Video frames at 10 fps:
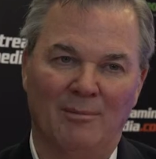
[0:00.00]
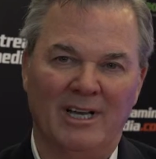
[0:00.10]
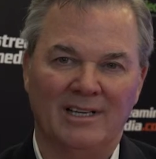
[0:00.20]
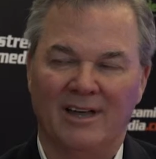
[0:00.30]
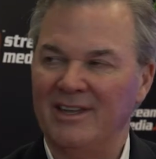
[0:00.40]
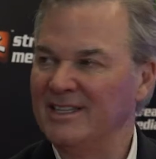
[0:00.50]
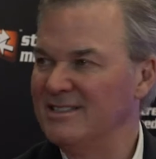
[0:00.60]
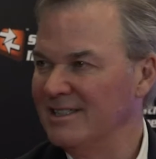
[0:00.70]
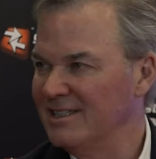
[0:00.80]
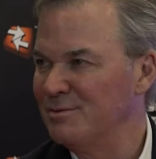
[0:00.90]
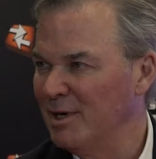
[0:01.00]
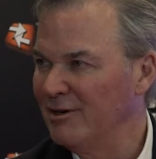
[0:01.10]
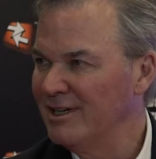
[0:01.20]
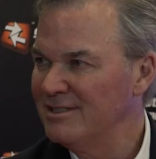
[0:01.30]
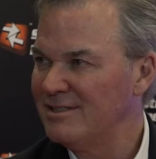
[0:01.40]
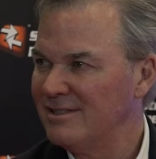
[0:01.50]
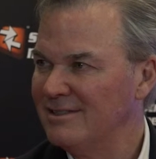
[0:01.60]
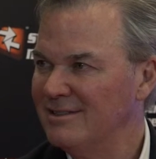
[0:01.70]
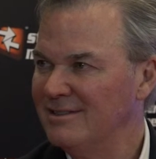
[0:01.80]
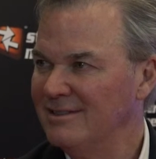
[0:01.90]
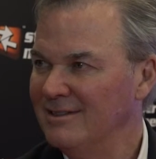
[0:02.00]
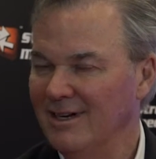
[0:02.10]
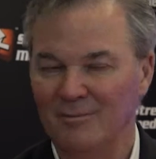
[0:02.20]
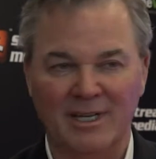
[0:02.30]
I mean, I think it's the experience. Mm-hmm.